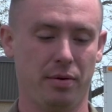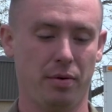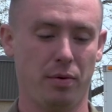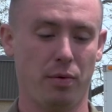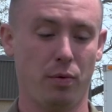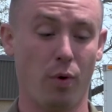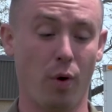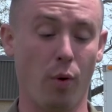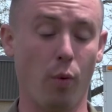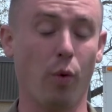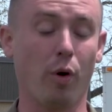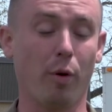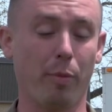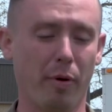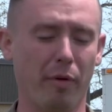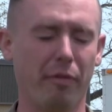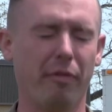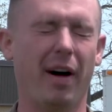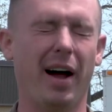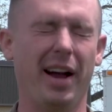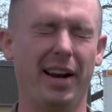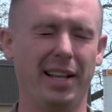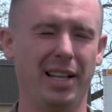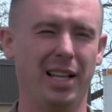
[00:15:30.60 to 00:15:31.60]
what we're
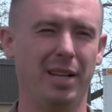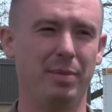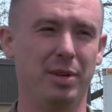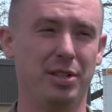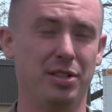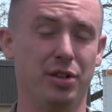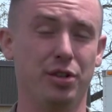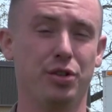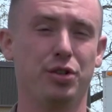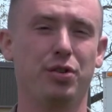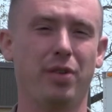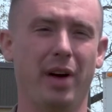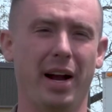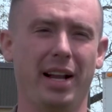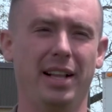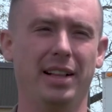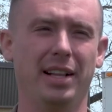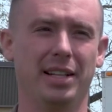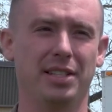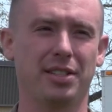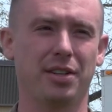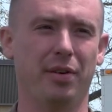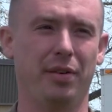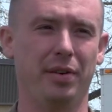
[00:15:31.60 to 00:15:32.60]
providing them is the training
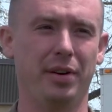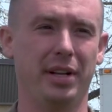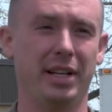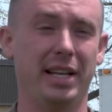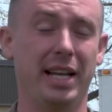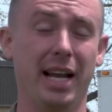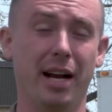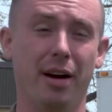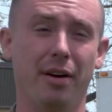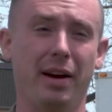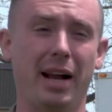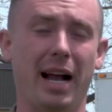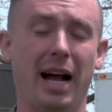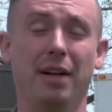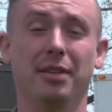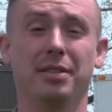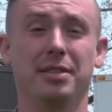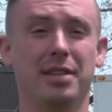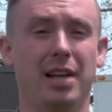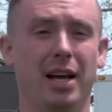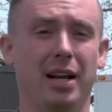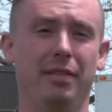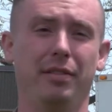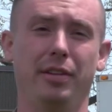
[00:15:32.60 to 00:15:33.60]
that's going to carry
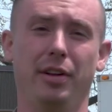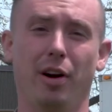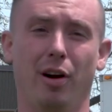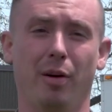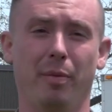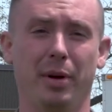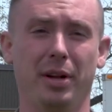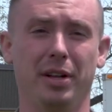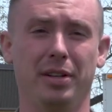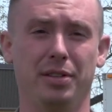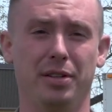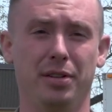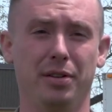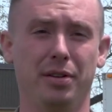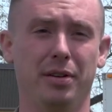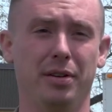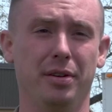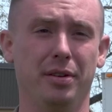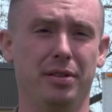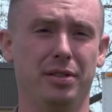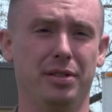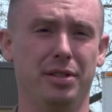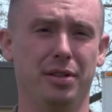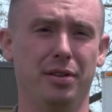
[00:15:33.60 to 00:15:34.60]
outside of the Army to
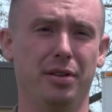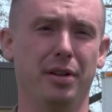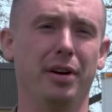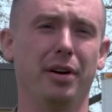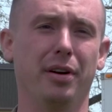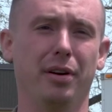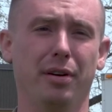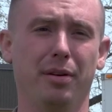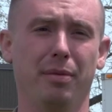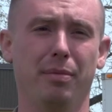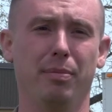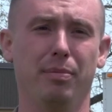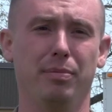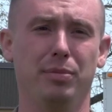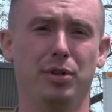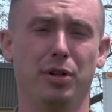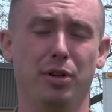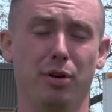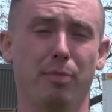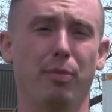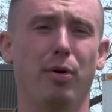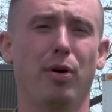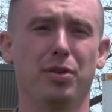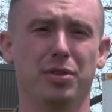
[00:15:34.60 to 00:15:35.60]
their
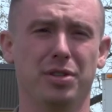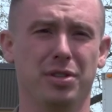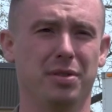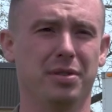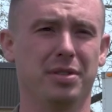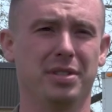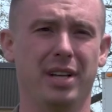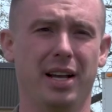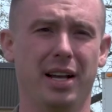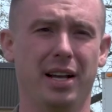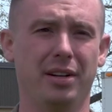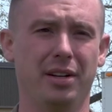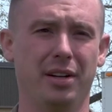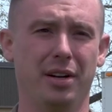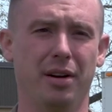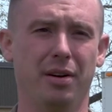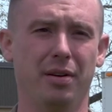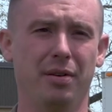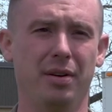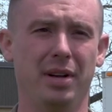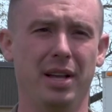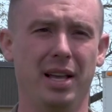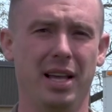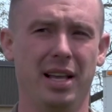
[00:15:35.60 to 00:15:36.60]
personal side, you
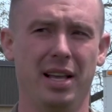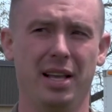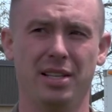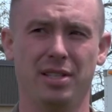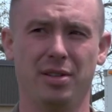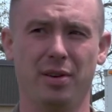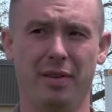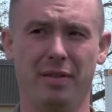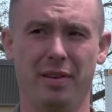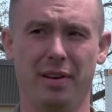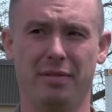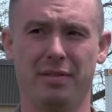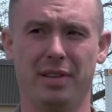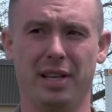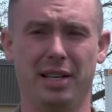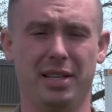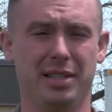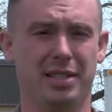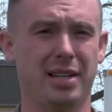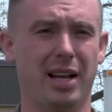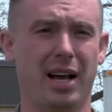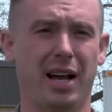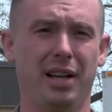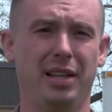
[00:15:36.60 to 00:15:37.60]
know? So even if they
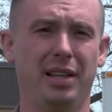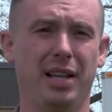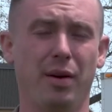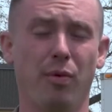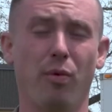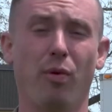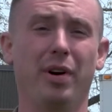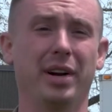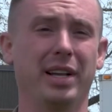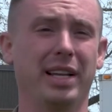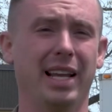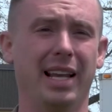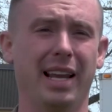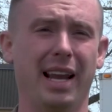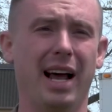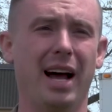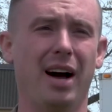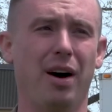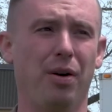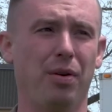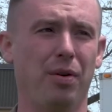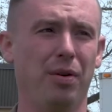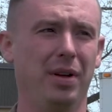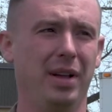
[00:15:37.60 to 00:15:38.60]
decide they want to get
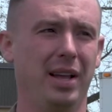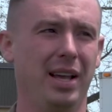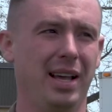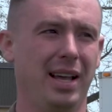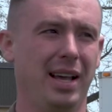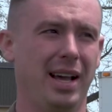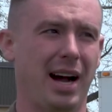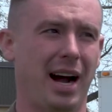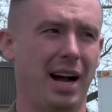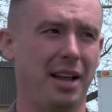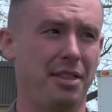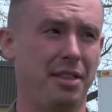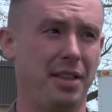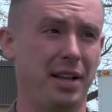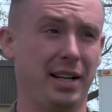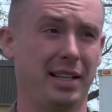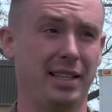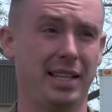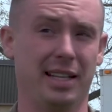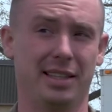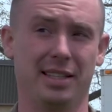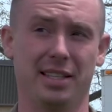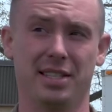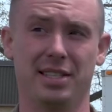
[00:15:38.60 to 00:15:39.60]
out, I
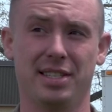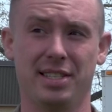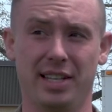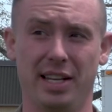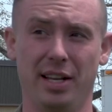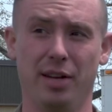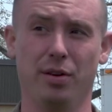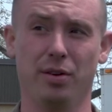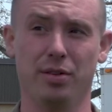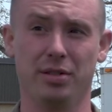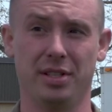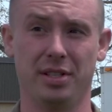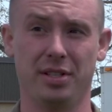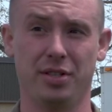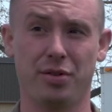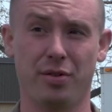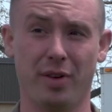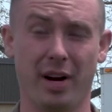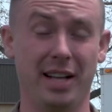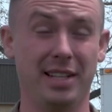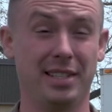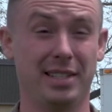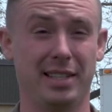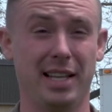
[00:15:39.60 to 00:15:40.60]
think that the skills and
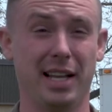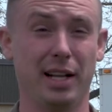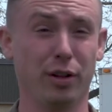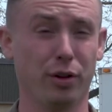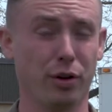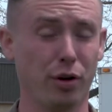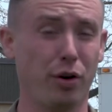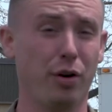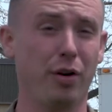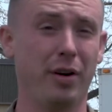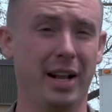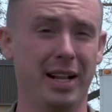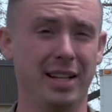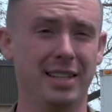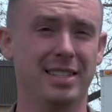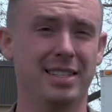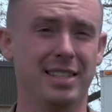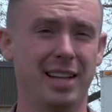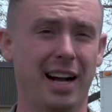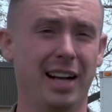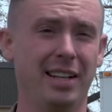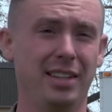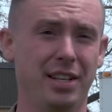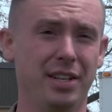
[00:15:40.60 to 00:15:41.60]
trades that they learn
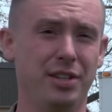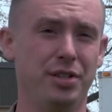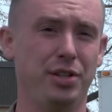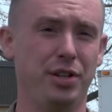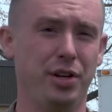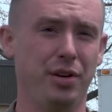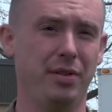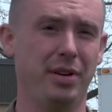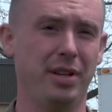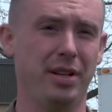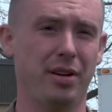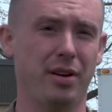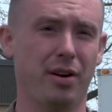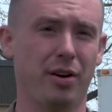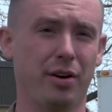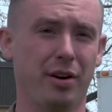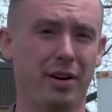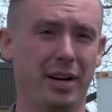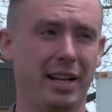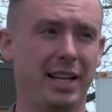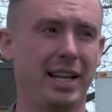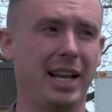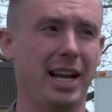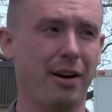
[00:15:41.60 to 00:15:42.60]
inside this unit are
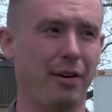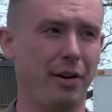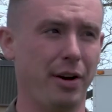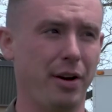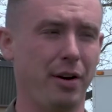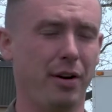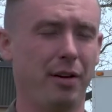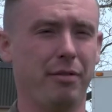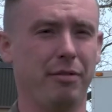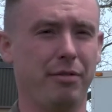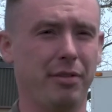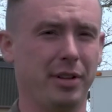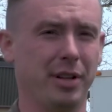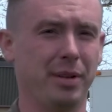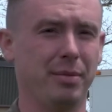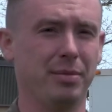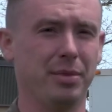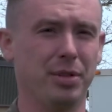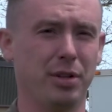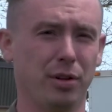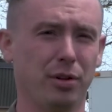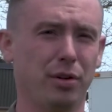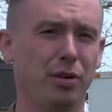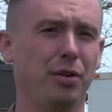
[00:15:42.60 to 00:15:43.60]
going to carry on for
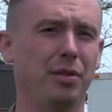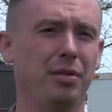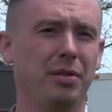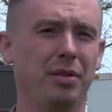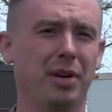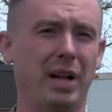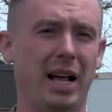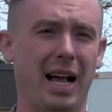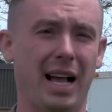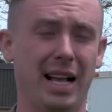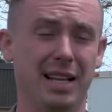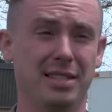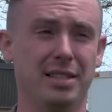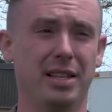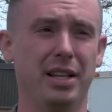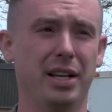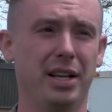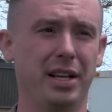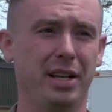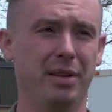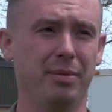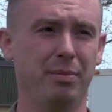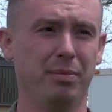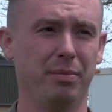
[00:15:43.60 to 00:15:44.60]
them to learn as
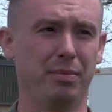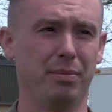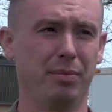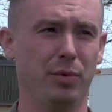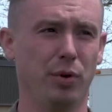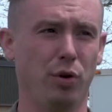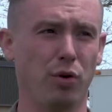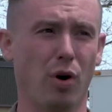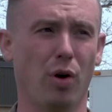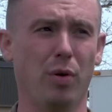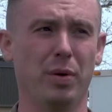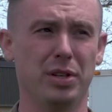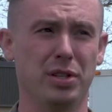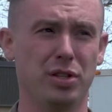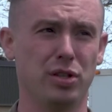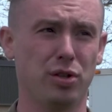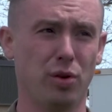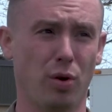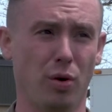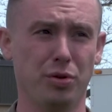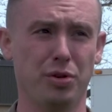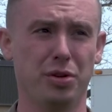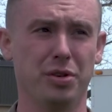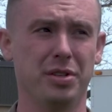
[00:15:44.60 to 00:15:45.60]
they grow as
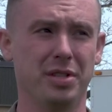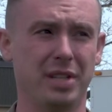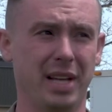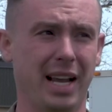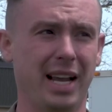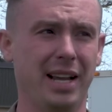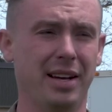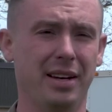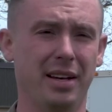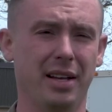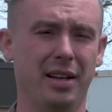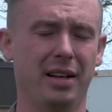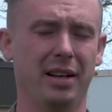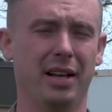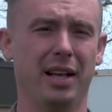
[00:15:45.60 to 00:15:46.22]
soldiers and